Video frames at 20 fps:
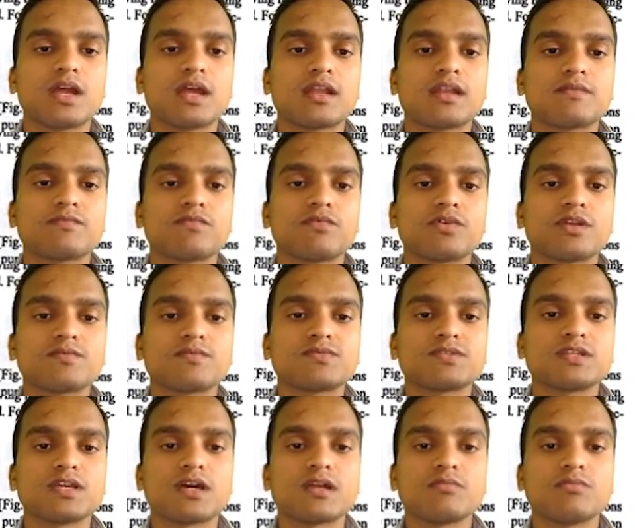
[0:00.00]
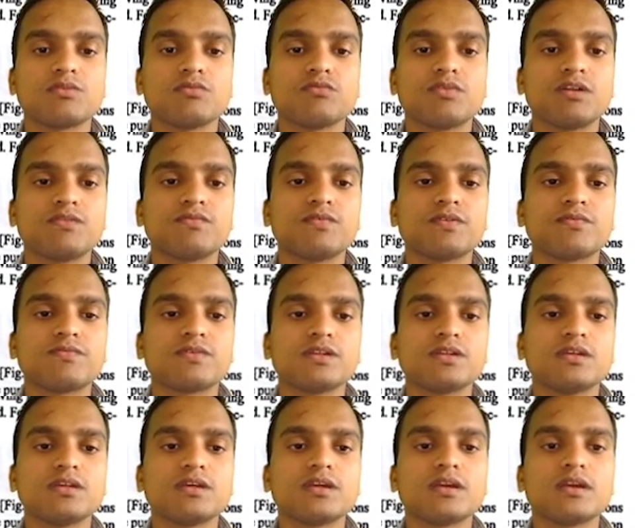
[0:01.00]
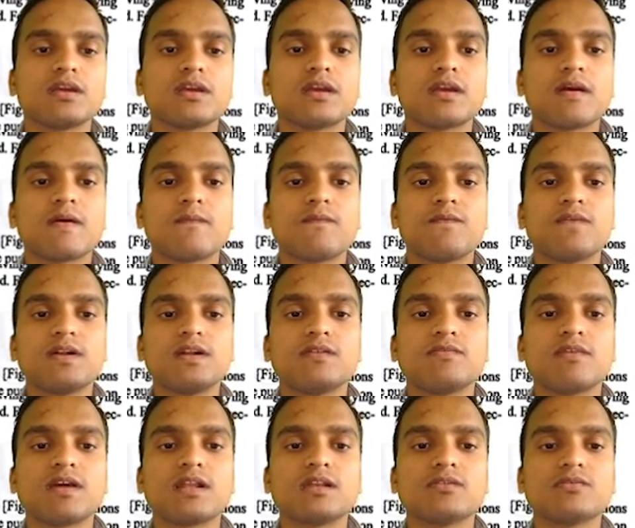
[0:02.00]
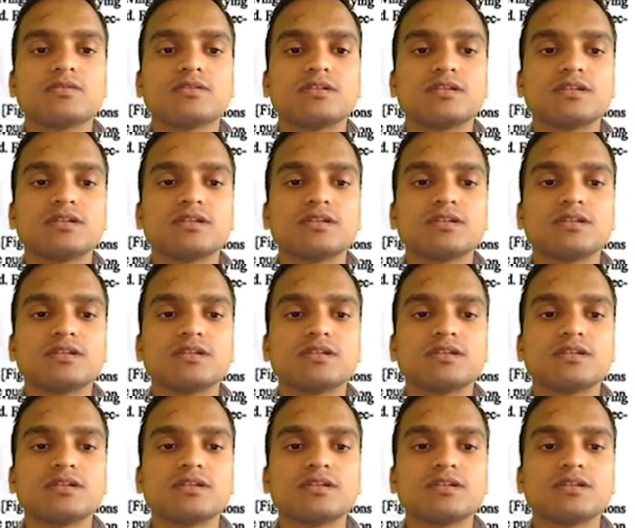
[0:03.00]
and for FCRB 150, FVD value is